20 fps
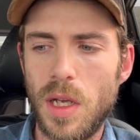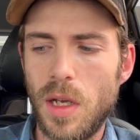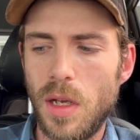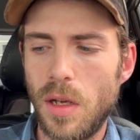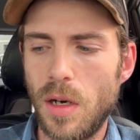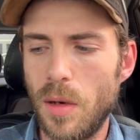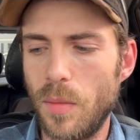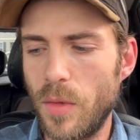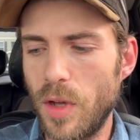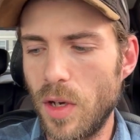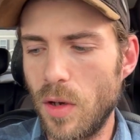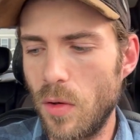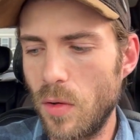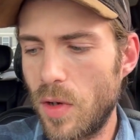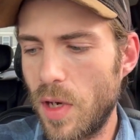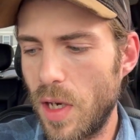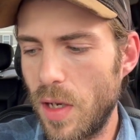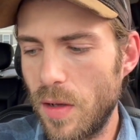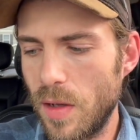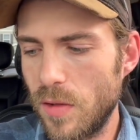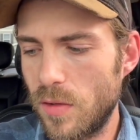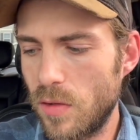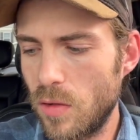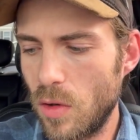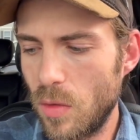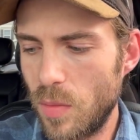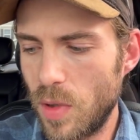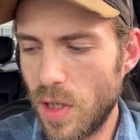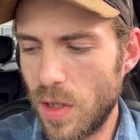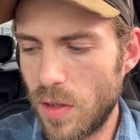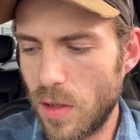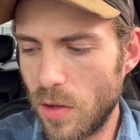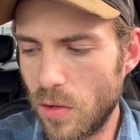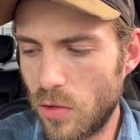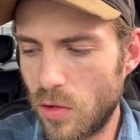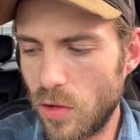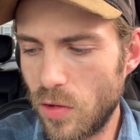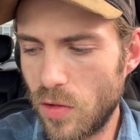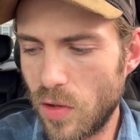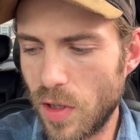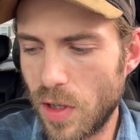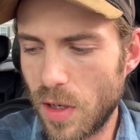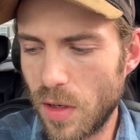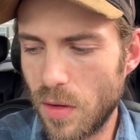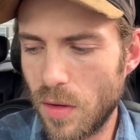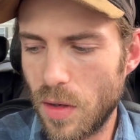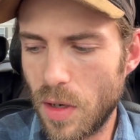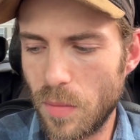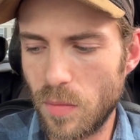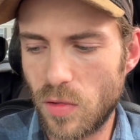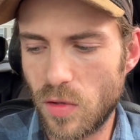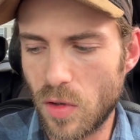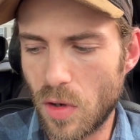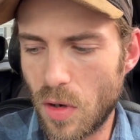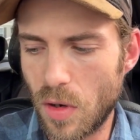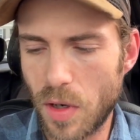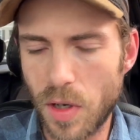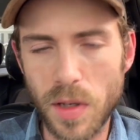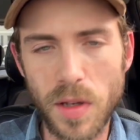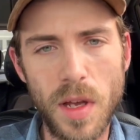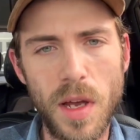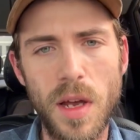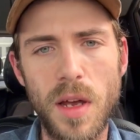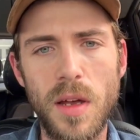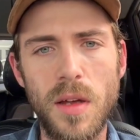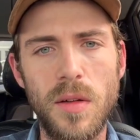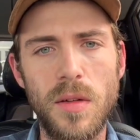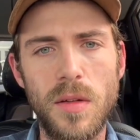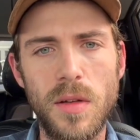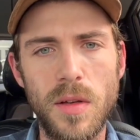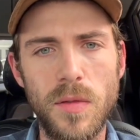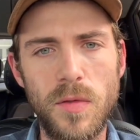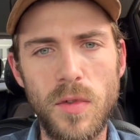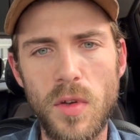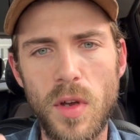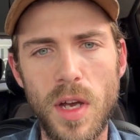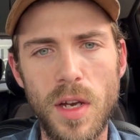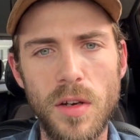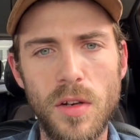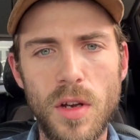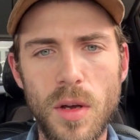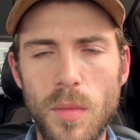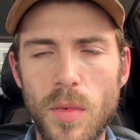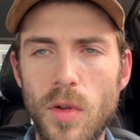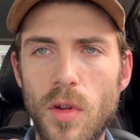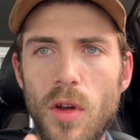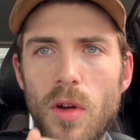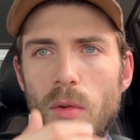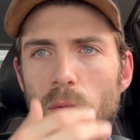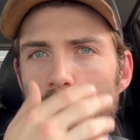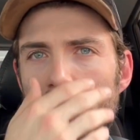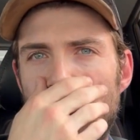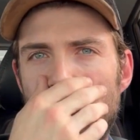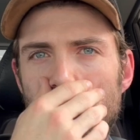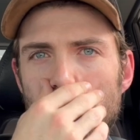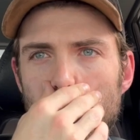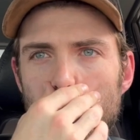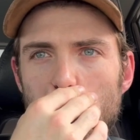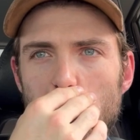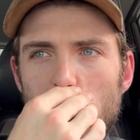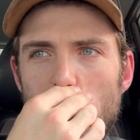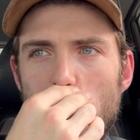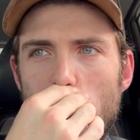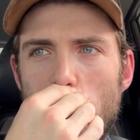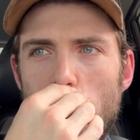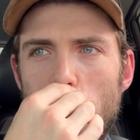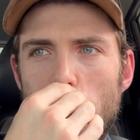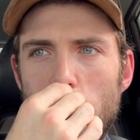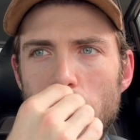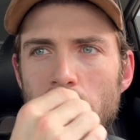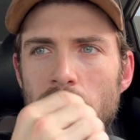And I'm like, okay, that's no big deal. She's like, I'm sorry that if you had to come a long ways and whatnot.